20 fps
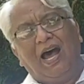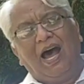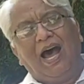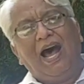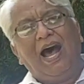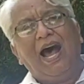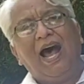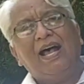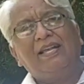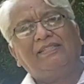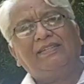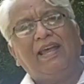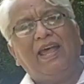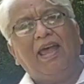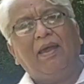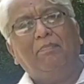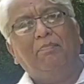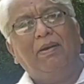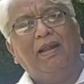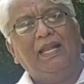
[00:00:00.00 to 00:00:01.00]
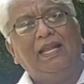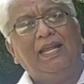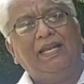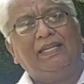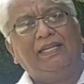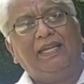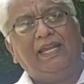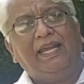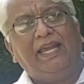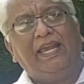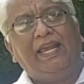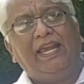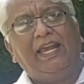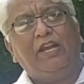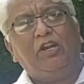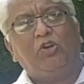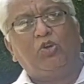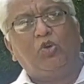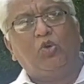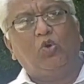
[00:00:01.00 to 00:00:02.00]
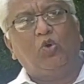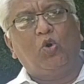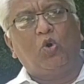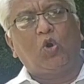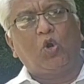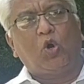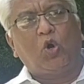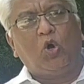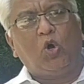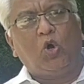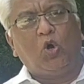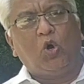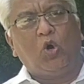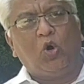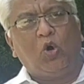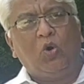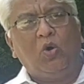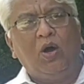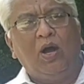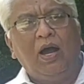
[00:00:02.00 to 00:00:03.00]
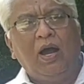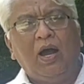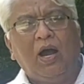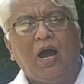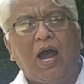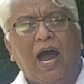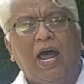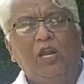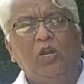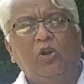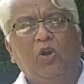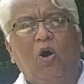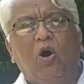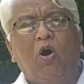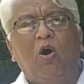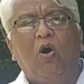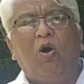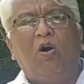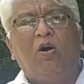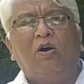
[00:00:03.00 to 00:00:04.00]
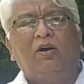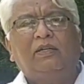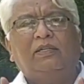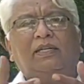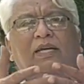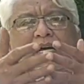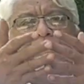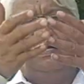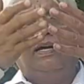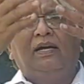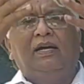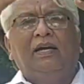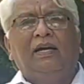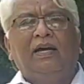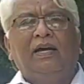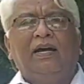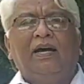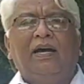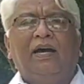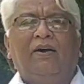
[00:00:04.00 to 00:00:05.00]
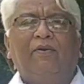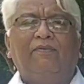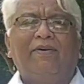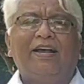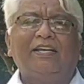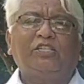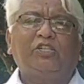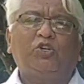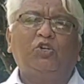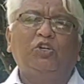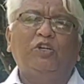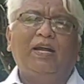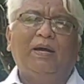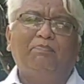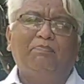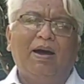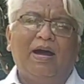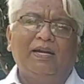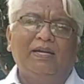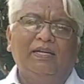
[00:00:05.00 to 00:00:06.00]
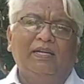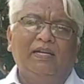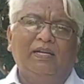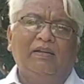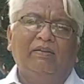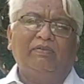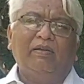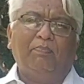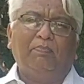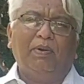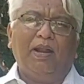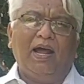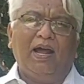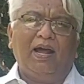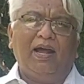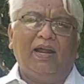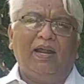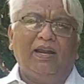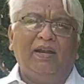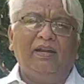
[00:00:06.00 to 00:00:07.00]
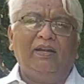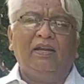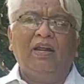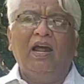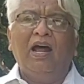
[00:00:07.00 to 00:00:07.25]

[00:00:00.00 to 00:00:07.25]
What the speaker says: has ability to grow along the vascular bundle of the plant,